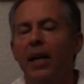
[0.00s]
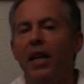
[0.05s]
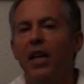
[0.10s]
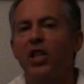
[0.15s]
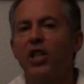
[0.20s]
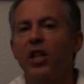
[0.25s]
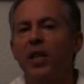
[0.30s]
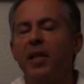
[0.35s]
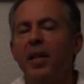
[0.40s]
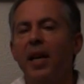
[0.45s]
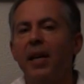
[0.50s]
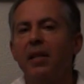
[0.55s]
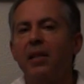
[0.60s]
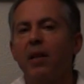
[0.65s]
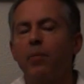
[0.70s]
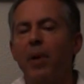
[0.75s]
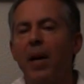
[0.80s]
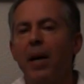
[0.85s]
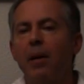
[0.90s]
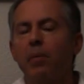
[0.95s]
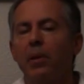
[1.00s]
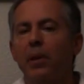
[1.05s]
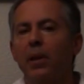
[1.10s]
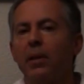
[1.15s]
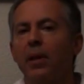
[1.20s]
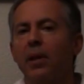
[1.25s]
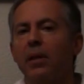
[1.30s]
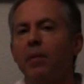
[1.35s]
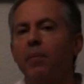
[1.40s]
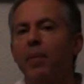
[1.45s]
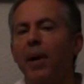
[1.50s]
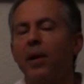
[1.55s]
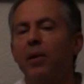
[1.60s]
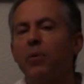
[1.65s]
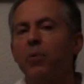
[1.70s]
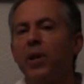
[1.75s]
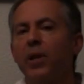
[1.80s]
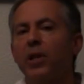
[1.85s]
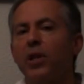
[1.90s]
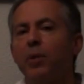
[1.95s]
She takes a pebble, it doesn't matter
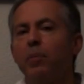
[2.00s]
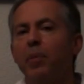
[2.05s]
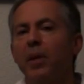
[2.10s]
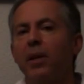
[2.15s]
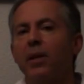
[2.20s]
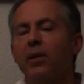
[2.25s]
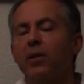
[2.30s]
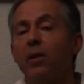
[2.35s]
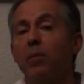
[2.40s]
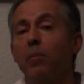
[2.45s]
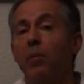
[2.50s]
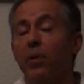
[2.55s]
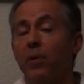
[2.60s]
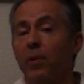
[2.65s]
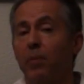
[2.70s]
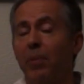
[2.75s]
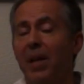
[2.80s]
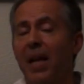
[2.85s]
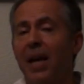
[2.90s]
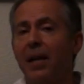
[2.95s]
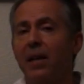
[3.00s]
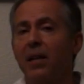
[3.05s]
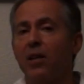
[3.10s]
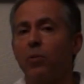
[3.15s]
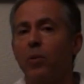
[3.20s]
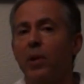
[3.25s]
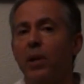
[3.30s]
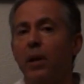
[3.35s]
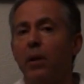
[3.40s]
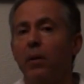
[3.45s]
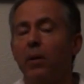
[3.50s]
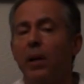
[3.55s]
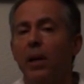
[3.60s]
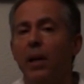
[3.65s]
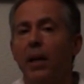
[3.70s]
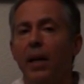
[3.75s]
which, because they're both black, as we know.